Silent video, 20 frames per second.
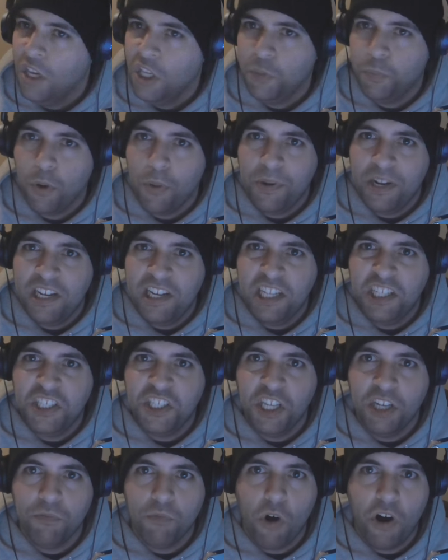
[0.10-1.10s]
He's probably
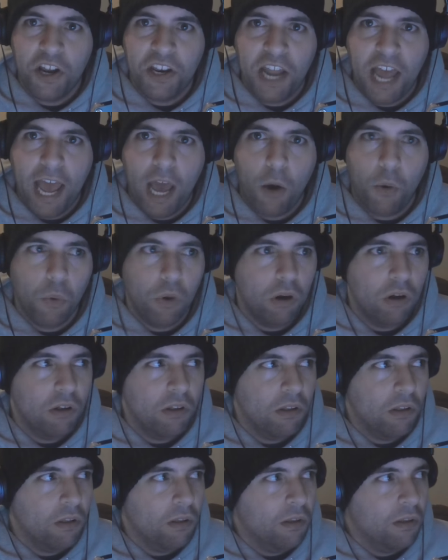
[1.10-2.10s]
listening right now.
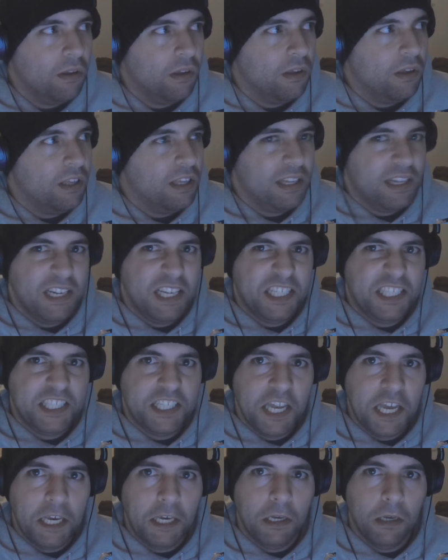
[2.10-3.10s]

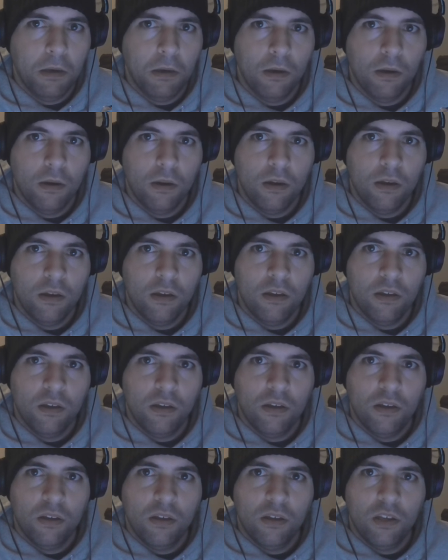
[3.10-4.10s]
Listening.
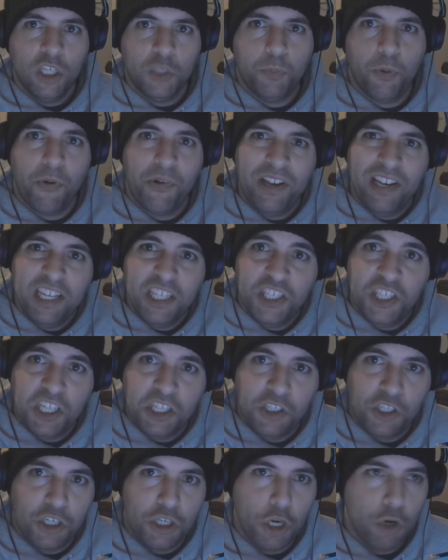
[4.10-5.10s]
He's probably
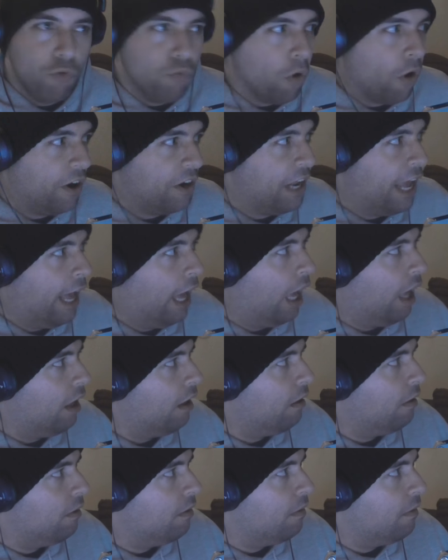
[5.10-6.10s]
listening to you right now.
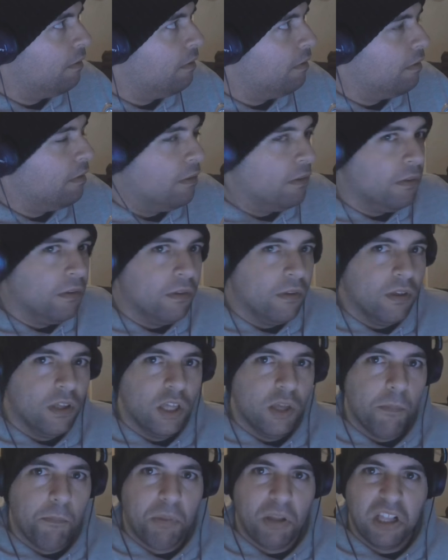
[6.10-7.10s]

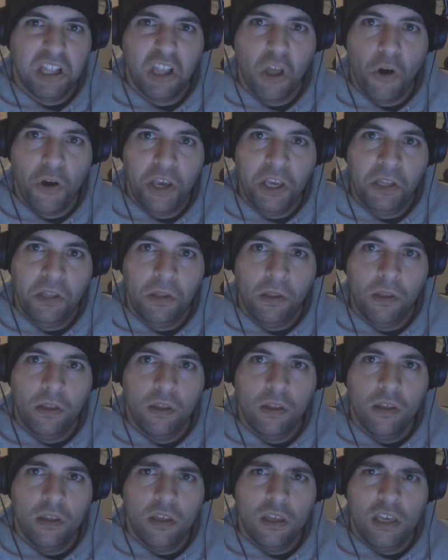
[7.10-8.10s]
Plotting
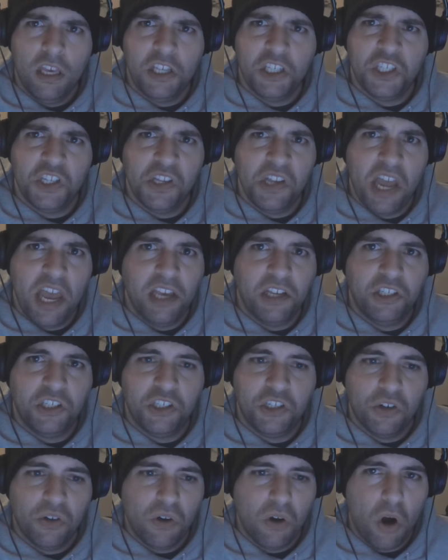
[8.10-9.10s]
its
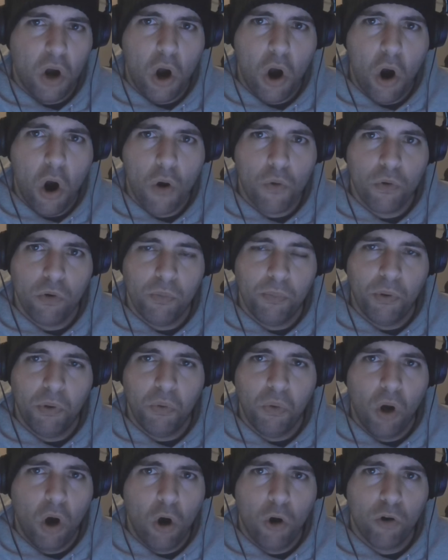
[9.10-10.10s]
next horrible,
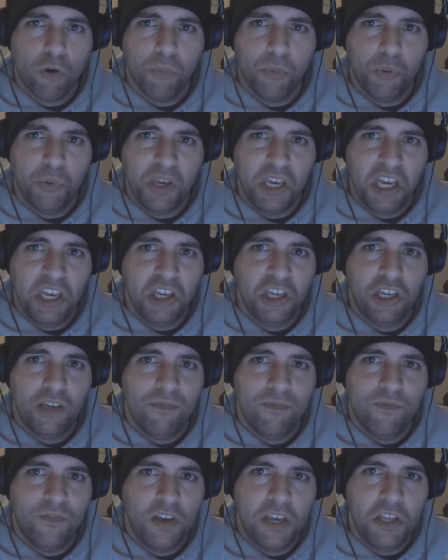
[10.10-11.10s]
horrible,
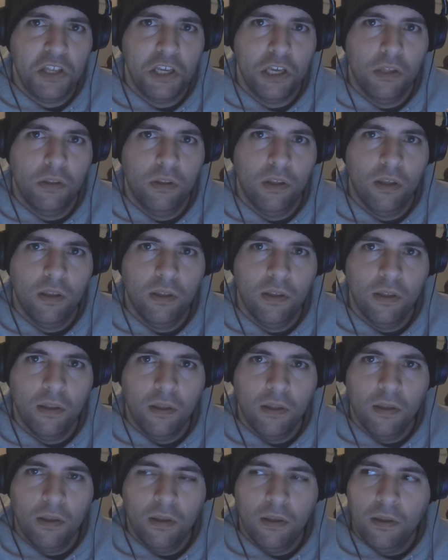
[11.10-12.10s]
inconvenient
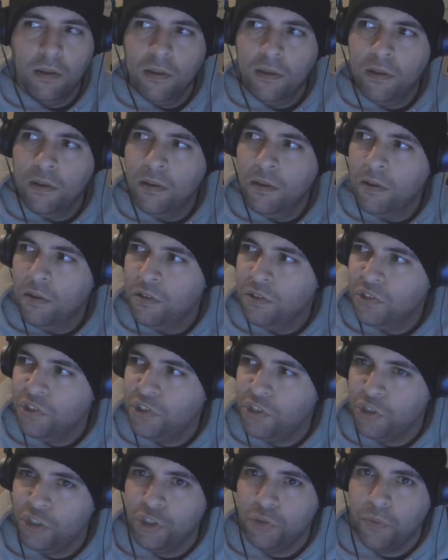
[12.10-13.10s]

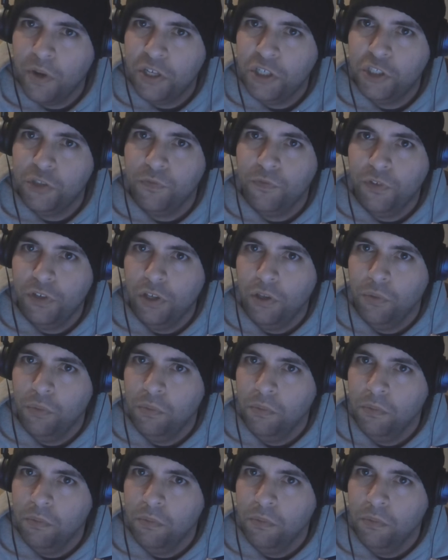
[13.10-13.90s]
situation for you.